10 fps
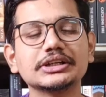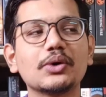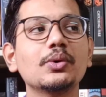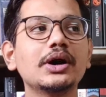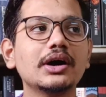
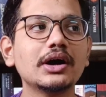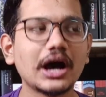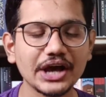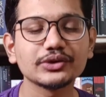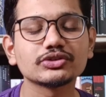Now,
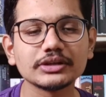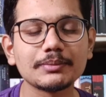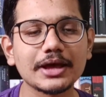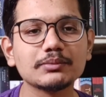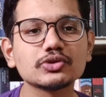I usually
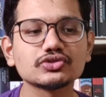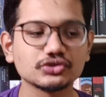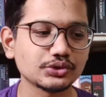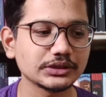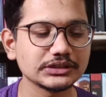buy books
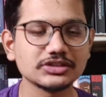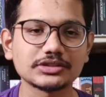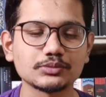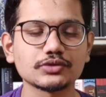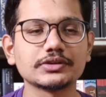during these
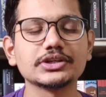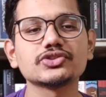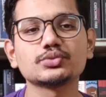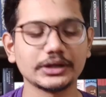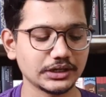times of the
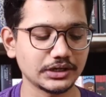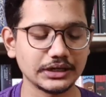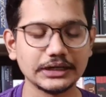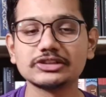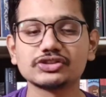years when uh,
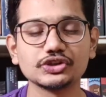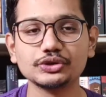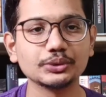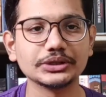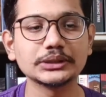it is a
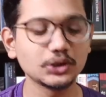new year,